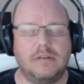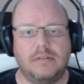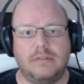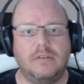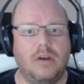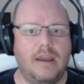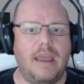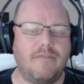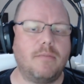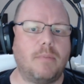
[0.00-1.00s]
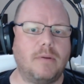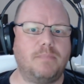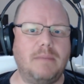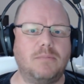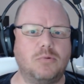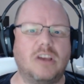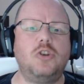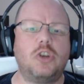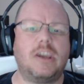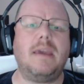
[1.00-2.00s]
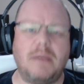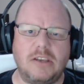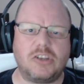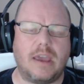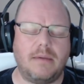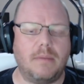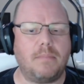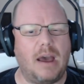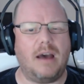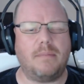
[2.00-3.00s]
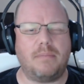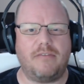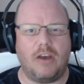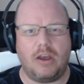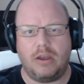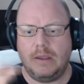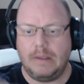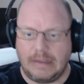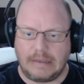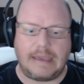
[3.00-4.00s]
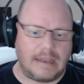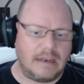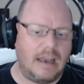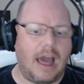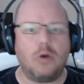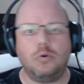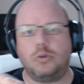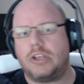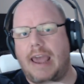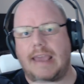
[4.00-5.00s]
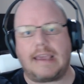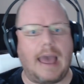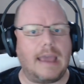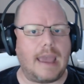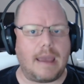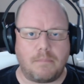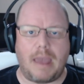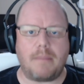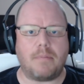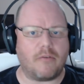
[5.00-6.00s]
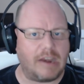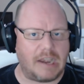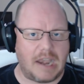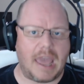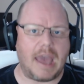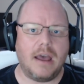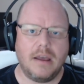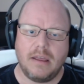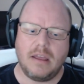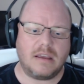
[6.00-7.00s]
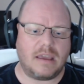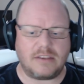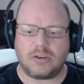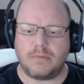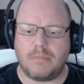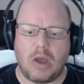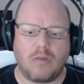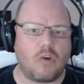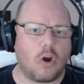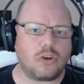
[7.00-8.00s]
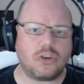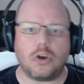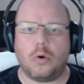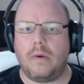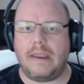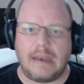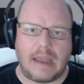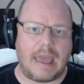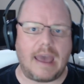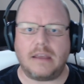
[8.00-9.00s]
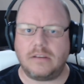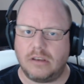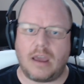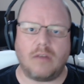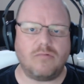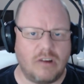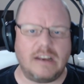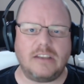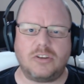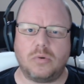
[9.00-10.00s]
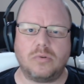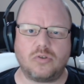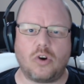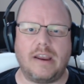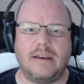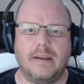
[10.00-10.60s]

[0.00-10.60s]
not everybody, people say you should keep it, but I prefer get loads of that cayenne pepper in there, get some rock salt in there, you know, really sort of try and,